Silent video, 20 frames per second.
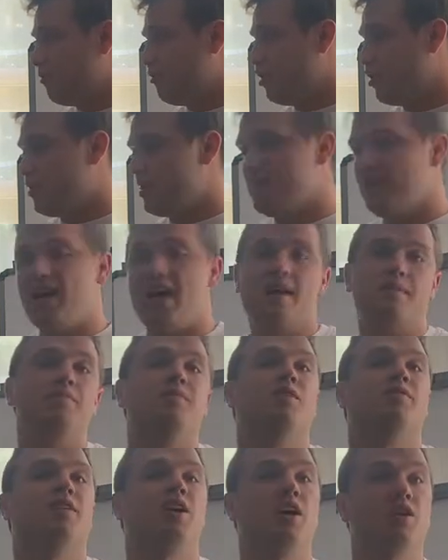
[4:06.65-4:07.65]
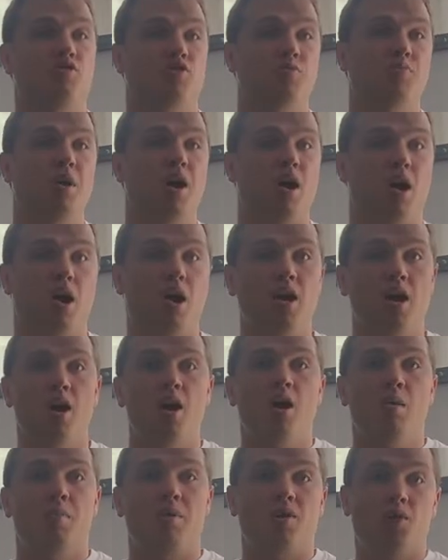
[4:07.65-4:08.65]
following the aims of a country park,
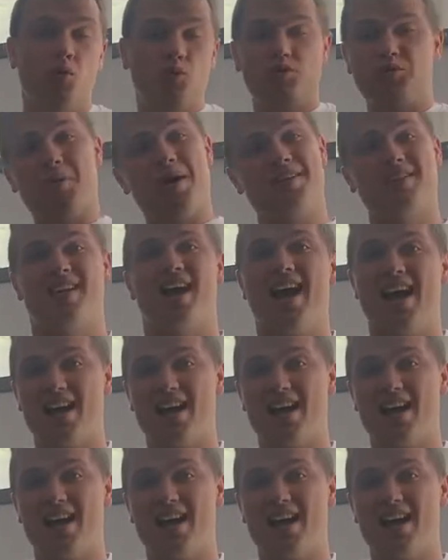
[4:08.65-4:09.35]
but it also has that